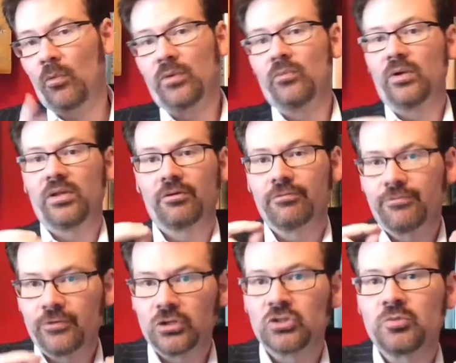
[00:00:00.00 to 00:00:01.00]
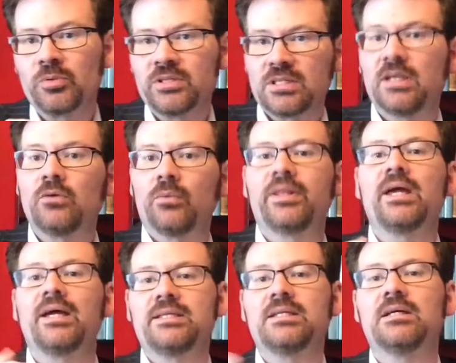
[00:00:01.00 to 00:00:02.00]
when they're first presented with the
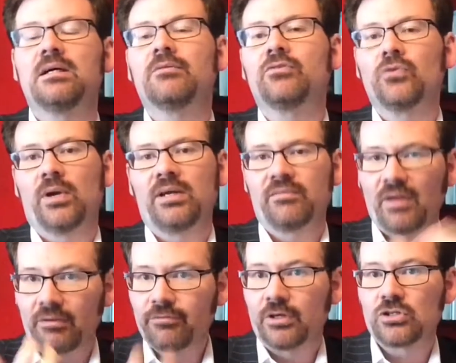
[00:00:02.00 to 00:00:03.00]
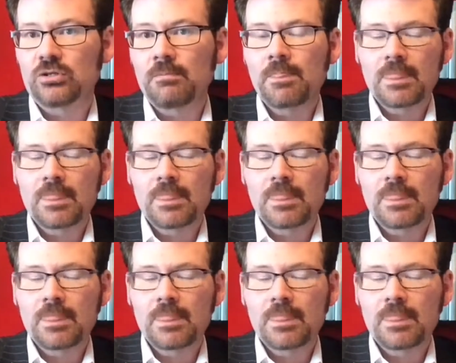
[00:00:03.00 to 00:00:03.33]
idea of creative nonfiction,